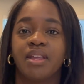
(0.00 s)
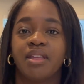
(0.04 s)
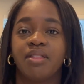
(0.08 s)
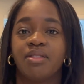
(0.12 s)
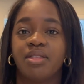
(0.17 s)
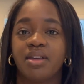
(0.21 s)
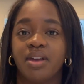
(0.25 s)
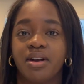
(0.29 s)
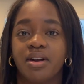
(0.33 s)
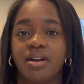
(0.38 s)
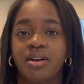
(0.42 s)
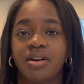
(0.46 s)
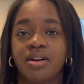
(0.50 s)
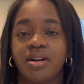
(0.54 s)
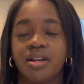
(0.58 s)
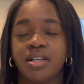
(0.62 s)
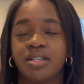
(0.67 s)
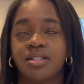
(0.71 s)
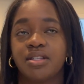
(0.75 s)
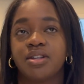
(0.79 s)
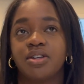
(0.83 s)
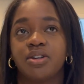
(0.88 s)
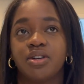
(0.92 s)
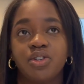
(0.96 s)
There
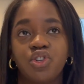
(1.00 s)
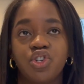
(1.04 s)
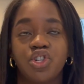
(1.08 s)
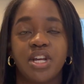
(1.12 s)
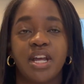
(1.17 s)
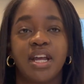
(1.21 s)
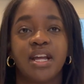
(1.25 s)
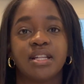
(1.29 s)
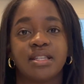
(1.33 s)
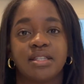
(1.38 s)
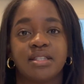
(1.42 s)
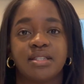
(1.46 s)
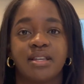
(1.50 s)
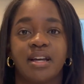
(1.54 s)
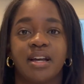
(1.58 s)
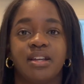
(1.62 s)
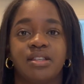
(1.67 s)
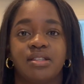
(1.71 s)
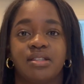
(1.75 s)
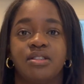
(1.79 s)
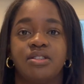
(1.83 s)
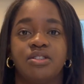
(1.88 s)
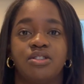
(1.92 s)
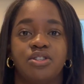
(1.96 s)
is a good chance that
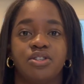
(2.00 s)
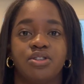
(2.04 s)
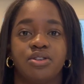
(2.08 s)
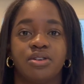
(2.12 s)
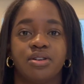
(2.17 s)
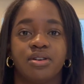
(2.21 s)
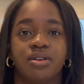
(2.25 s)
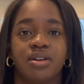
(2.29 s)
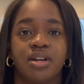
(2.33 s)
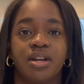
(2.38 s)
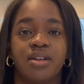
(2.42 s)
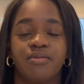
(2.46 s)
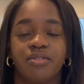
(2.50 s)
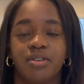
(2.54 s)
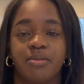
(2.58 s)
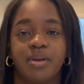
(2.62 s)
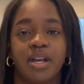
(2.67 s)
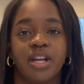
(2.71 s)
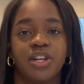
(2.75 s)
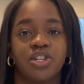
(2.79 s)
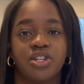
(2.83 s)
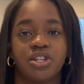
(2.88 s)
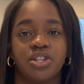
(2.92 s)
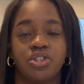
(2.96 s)
since your
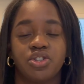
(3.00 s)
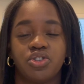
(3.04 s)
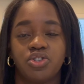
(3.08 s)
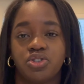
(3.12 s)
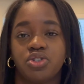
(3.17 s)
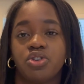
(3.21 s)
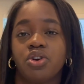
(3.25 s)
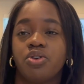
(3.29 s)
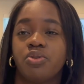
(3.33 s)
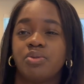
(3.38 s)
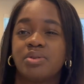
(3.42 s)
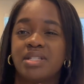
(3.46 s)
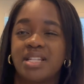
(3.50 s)
information is so